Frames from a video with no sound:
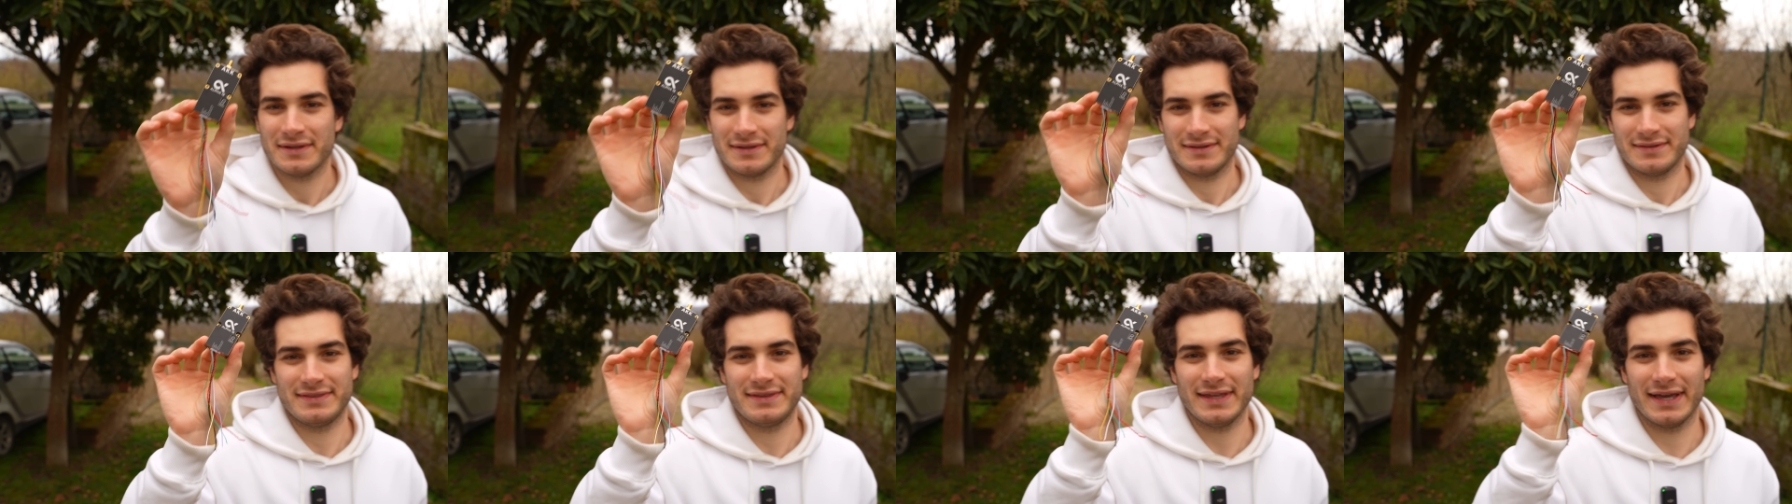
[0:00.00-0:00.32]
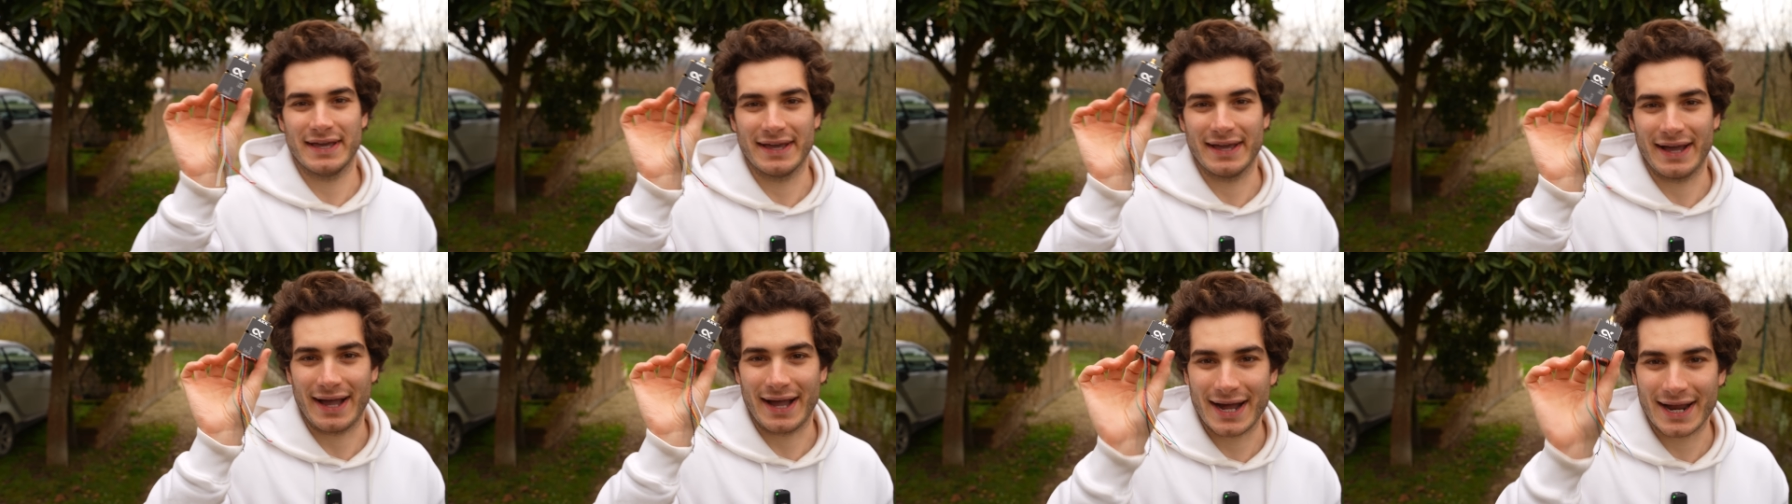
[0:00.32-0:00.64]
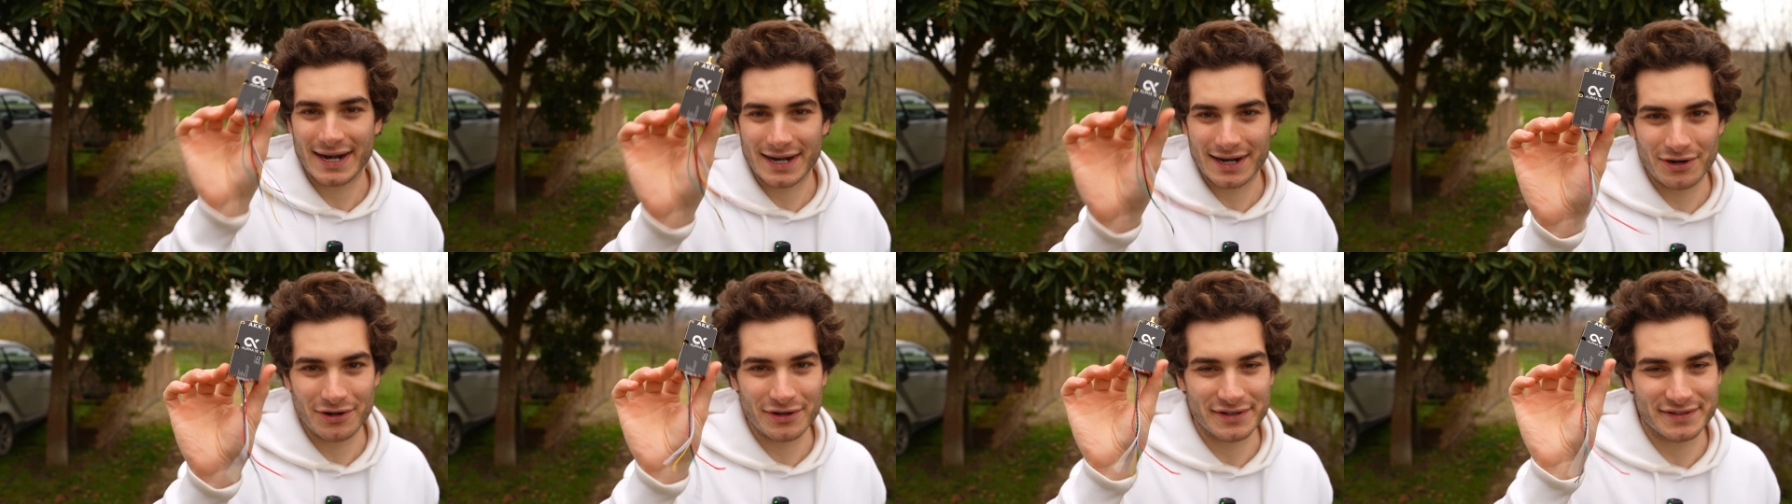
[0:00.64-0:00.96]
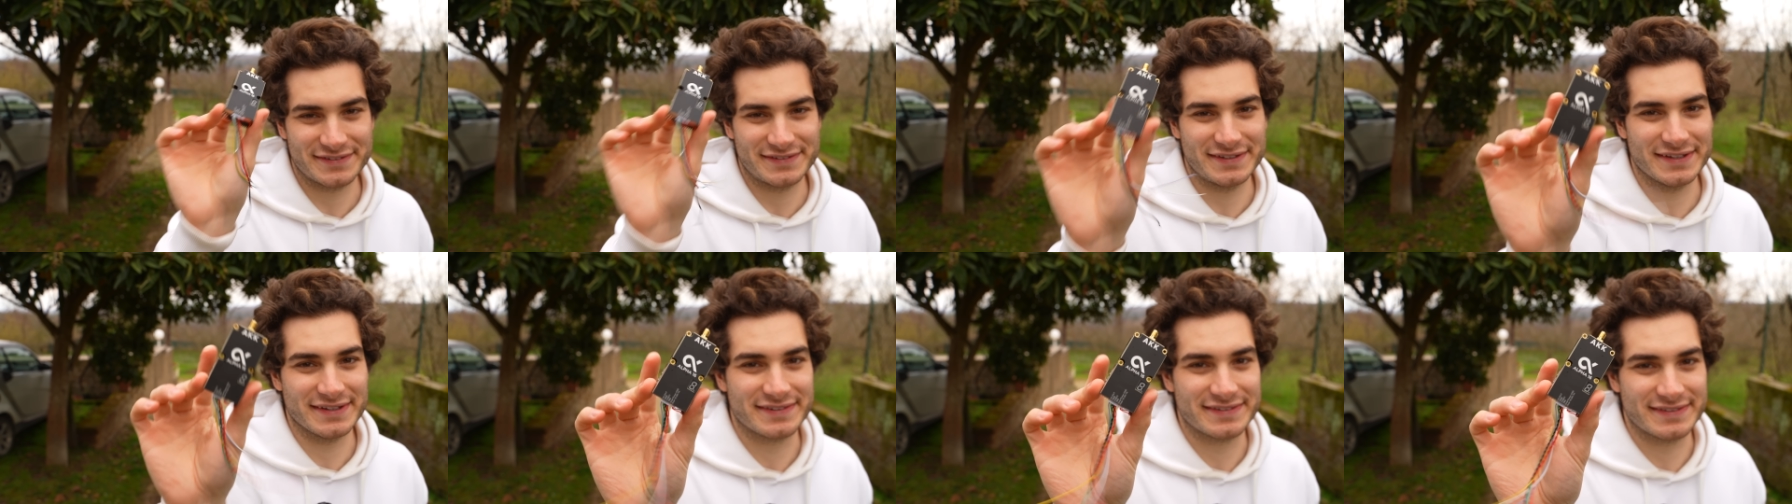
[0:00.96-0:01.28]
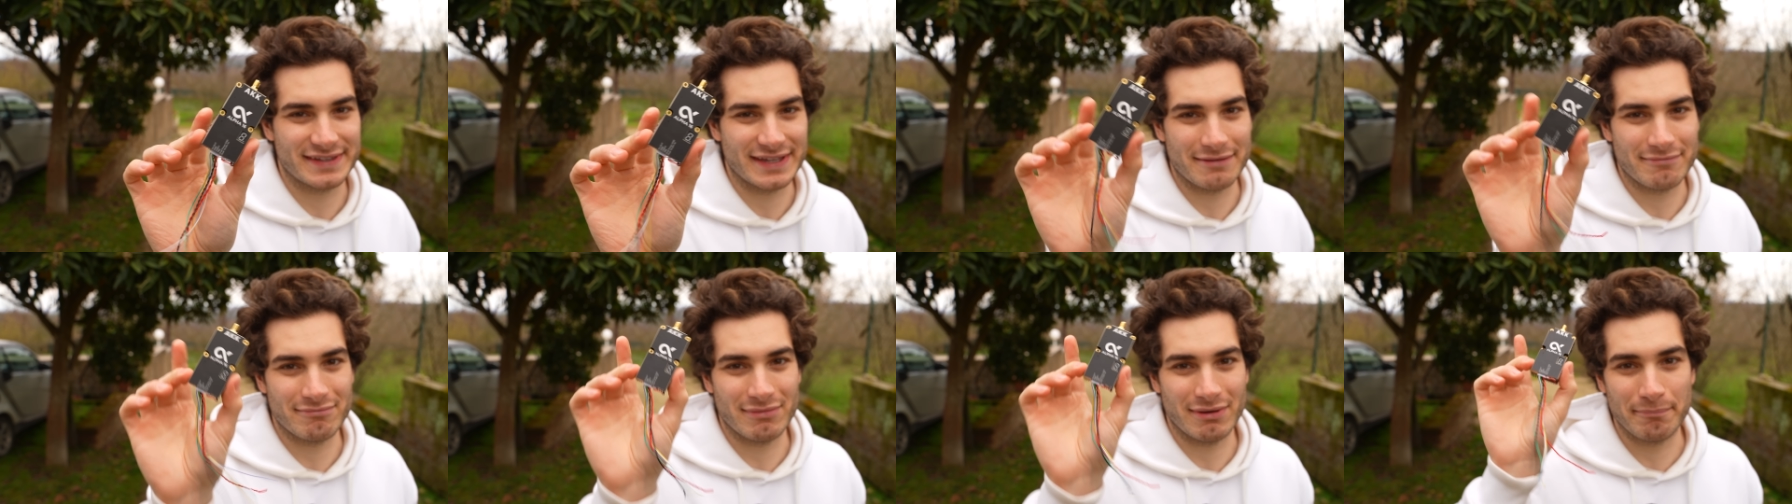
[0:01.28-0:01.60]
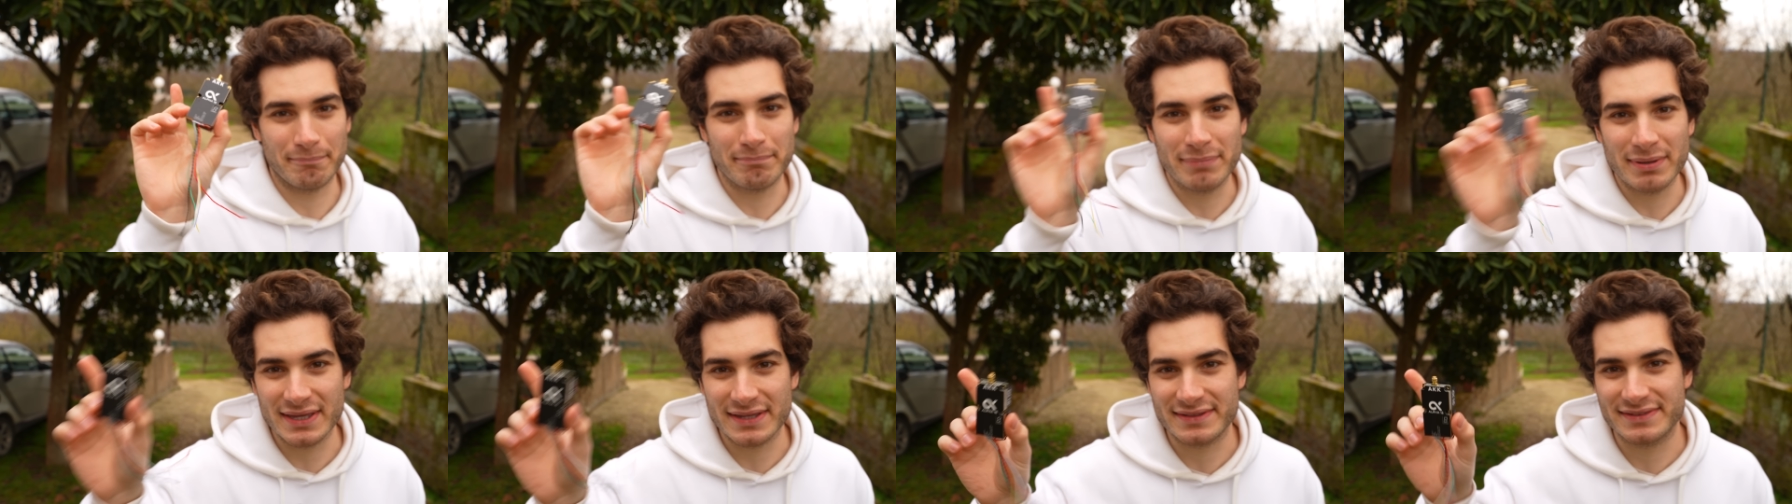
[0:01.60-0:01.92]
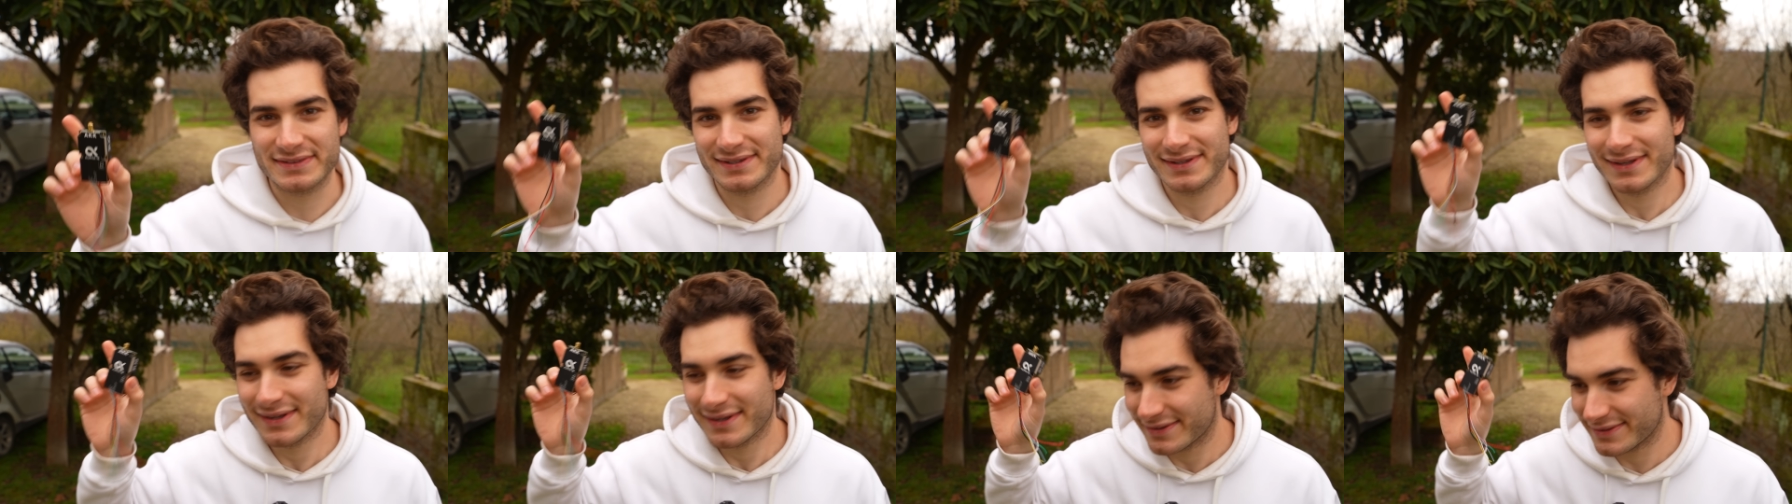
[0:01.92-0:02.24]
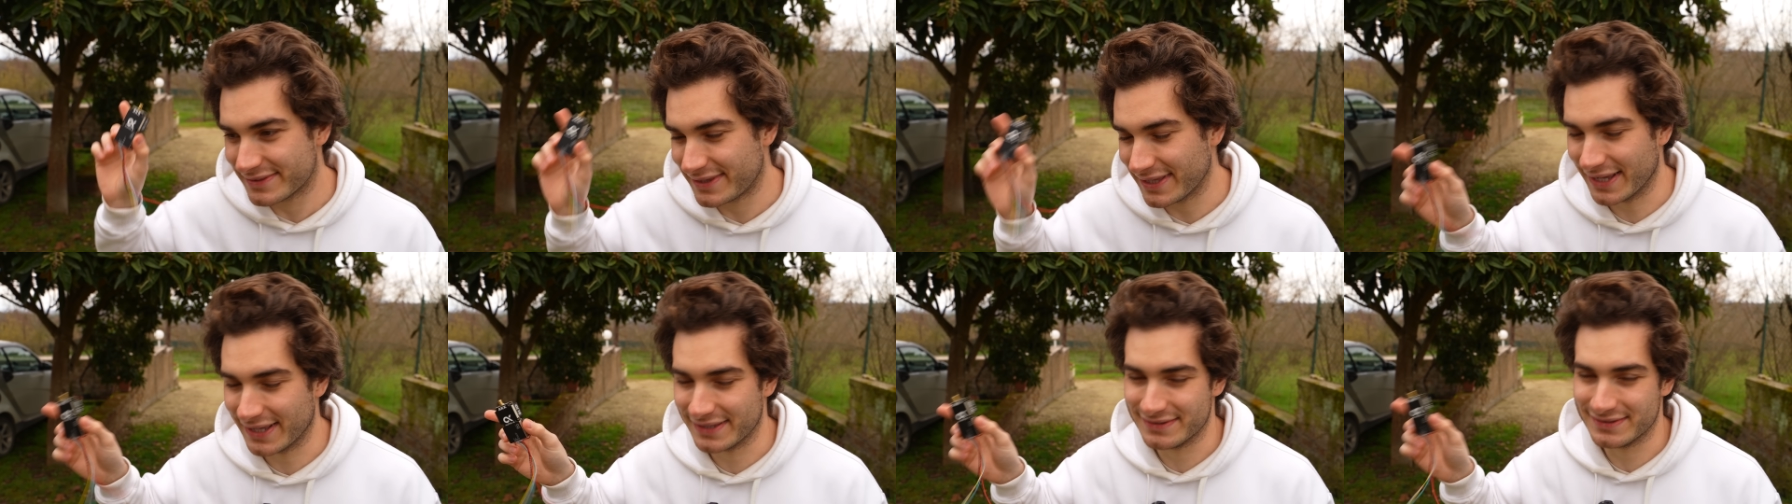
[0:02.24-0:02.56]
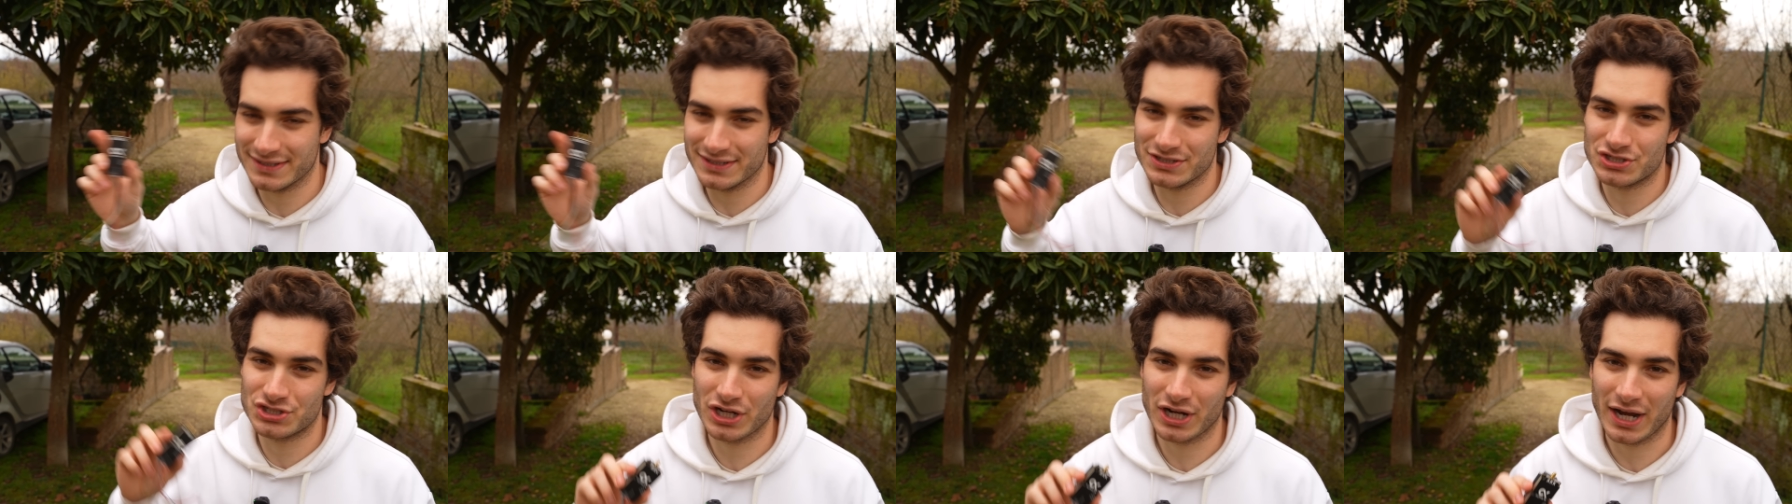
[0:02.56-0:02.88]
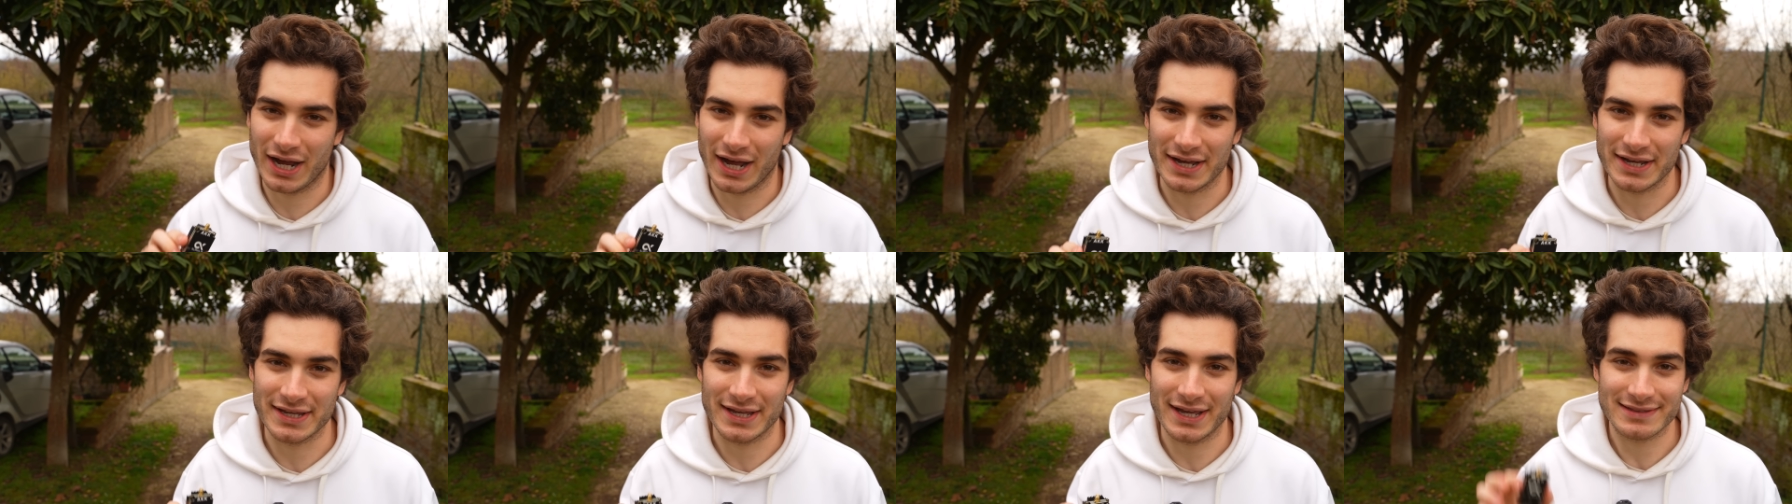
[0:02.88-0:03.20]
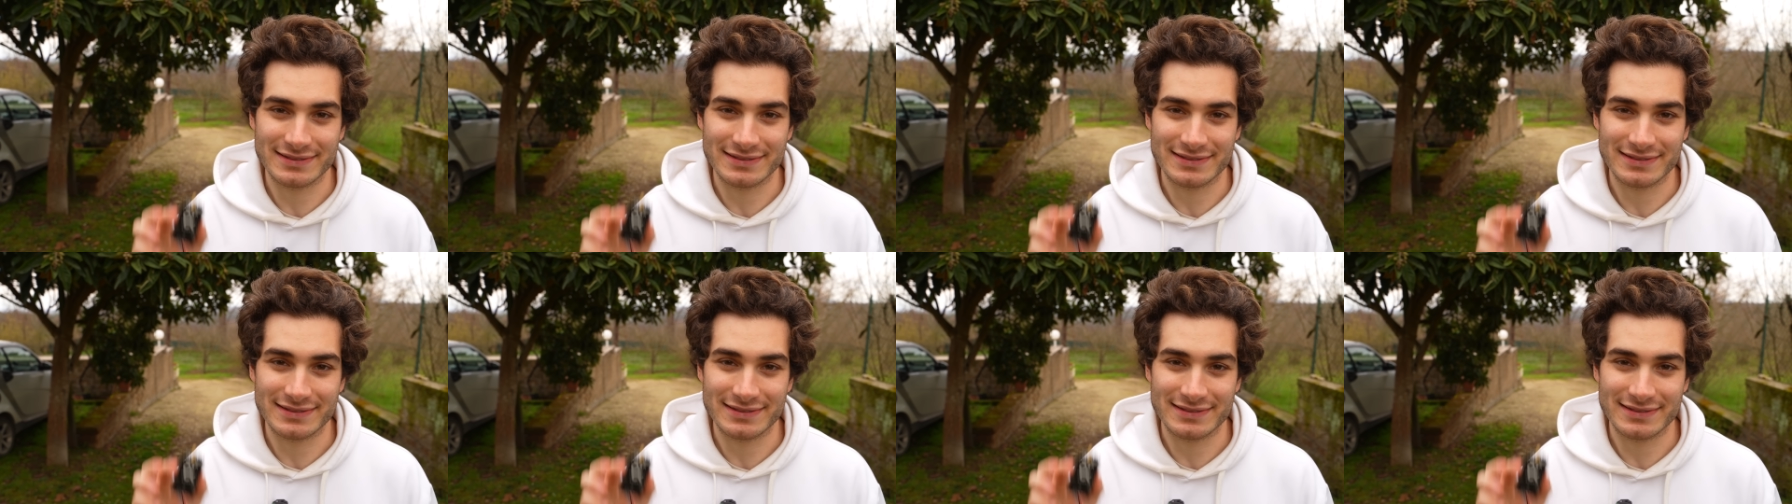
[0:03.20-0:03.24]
the analog system beat the DJI,